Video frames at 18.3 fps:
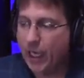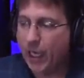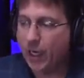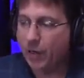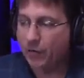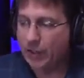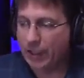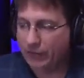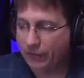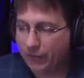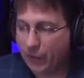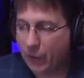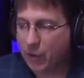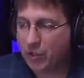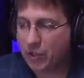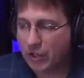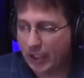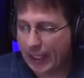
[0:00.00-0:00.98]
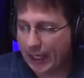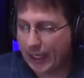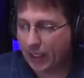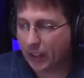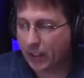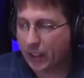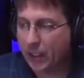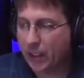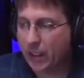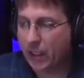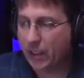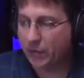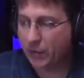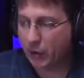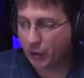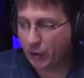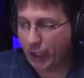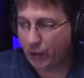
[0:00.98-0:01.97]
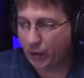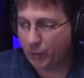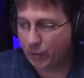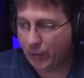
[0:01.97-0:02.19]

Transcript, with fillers: of the first layer of the Cardano